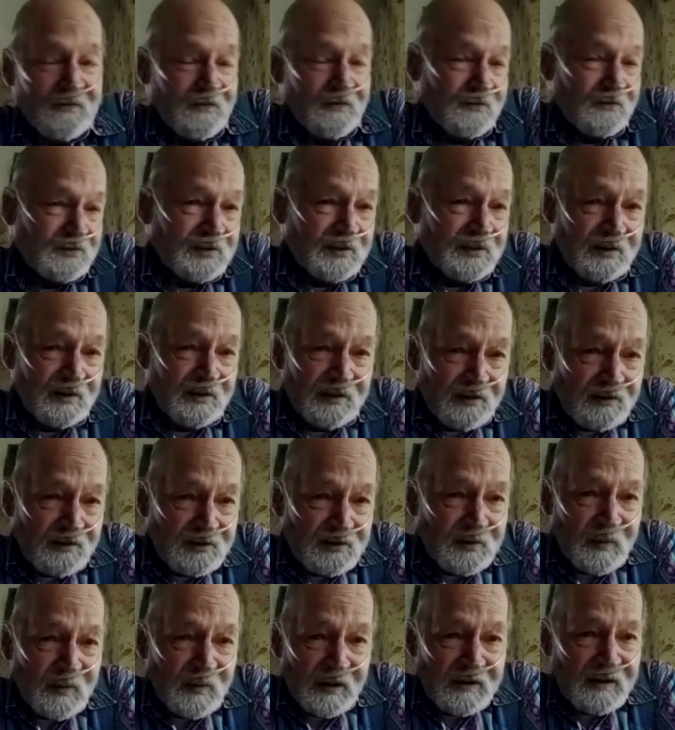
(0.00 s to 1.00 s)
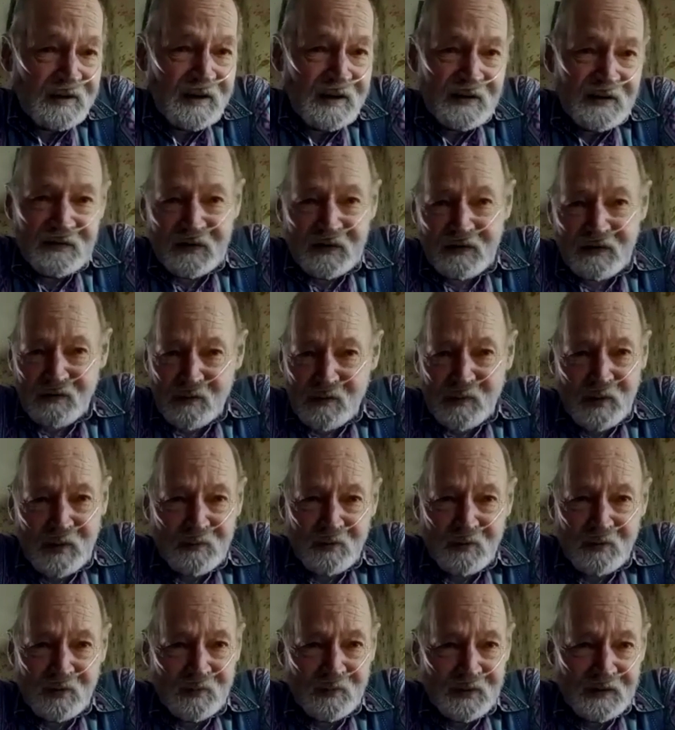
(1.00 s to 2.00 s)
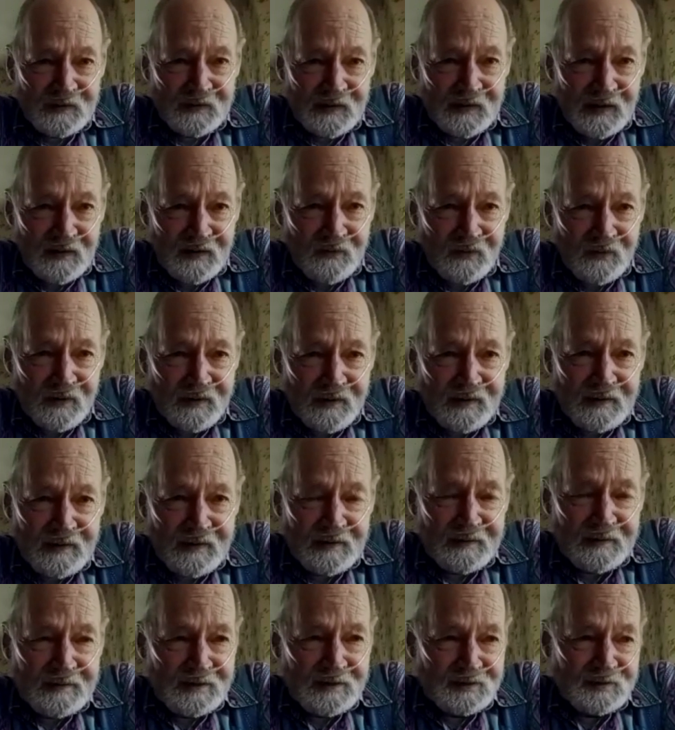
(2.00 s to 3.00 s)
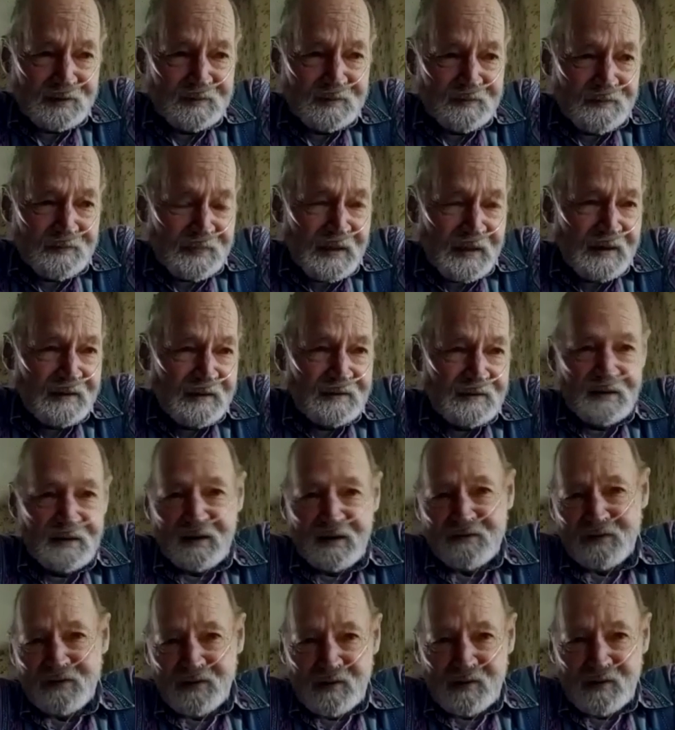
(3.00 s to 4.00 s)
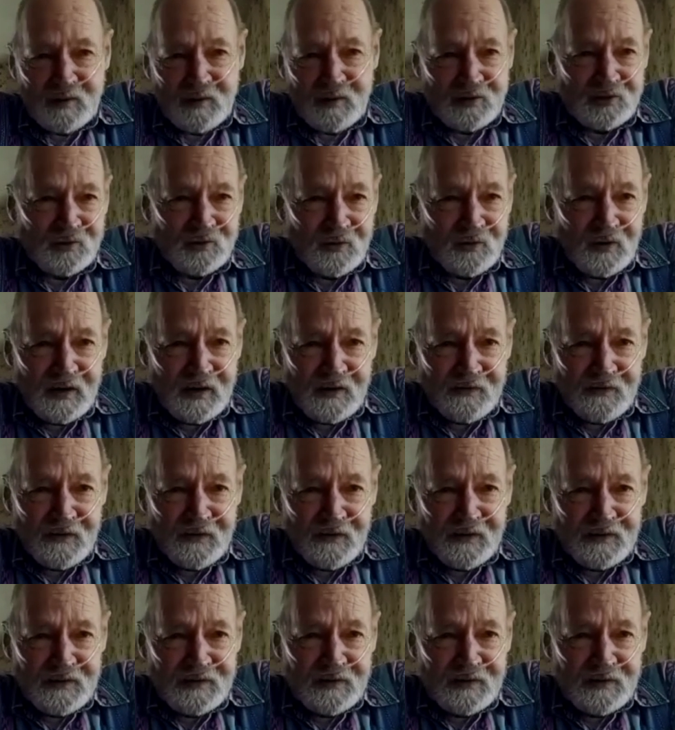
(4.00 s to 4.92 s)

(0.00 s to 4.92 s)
10 years of my life. I remember it being that way, and just not very much traffic.